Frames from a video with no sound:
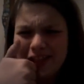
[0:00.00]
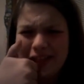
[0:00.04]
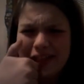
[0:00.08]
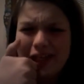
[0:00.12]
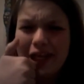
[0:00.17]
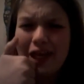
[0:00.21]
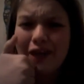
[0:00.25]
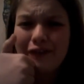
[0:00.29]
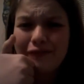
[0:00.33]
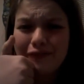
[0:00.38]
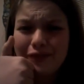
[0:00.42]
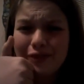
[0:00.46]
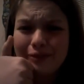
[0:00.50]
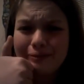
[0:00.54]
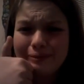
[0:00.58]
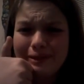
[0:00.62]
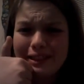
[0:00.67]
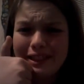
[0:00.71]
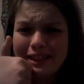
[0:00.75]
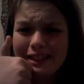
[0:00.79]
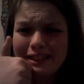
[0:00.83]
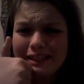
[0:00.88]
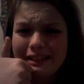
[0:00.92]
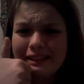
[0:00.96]
good luck for
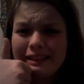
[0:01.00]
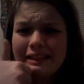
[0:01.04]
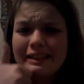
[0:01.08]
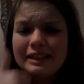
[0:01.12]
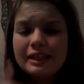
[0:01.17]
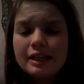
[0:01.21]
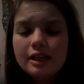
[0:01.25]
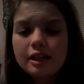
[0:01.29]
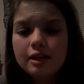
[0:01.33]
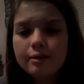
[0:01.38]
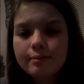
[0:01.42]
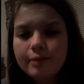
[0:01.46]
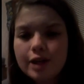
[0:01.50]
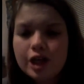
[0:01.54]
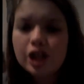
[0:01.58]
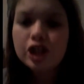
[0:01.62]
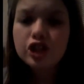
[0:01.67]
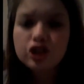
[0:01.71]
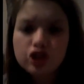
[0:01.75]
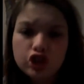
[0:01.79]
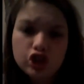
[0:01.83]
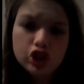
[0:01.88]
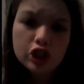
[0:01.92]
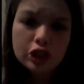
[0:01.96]
me. And my
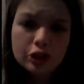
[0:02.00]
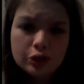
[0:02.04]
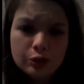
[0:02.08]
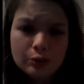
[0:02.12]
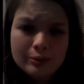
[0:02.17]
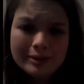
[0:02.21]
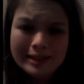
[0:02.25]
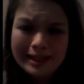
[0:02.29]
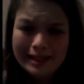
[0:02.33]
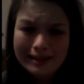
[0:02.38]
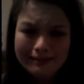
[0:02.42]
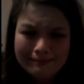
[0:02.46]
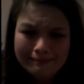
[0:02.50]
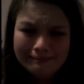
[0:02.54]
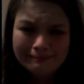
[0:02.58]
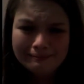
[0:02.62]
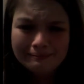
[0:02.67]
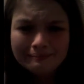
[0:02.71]
concert's on Tuesday.